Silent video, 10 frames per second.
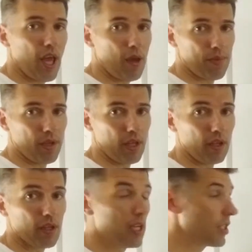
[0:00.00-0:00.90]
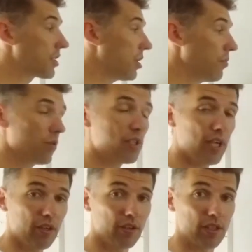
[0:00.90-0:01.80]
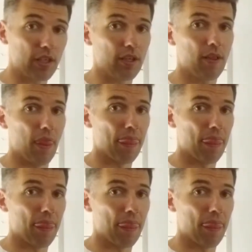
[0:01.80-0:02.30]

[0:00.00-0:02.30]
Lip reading: happening simultaneously.